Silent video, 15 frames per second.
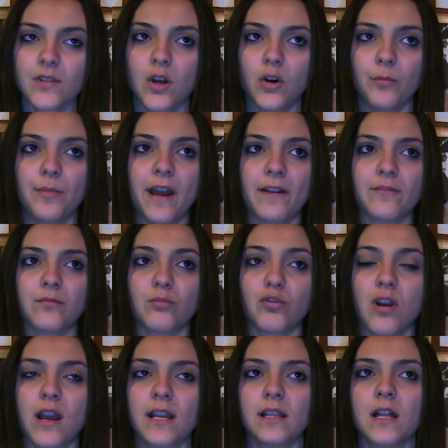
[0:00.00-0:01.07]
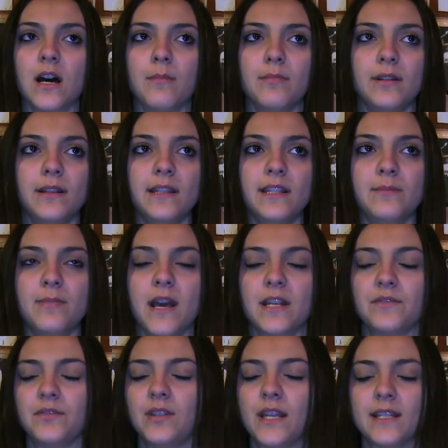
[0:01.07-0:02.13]
hold back from crying a lot, but these
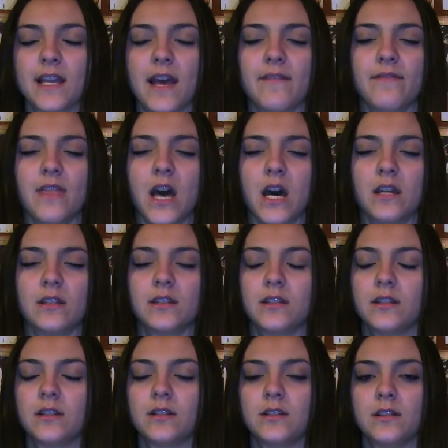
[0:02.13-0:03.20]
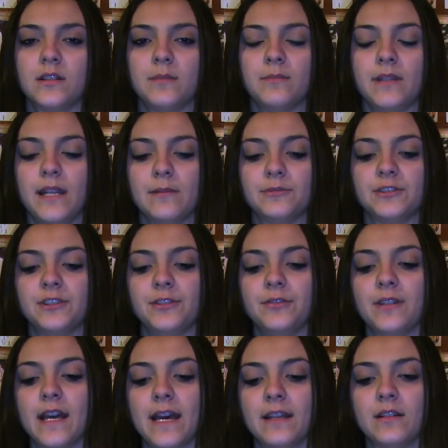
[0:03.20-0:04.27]
past few days I have not been able to
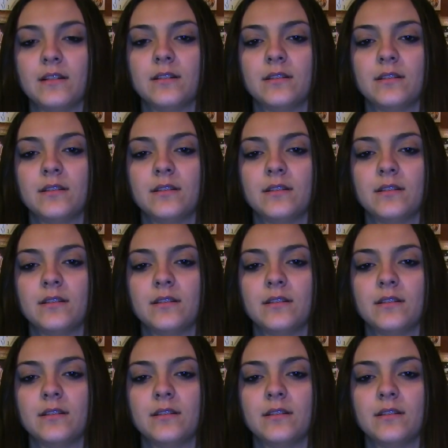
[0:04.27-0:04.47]
do that.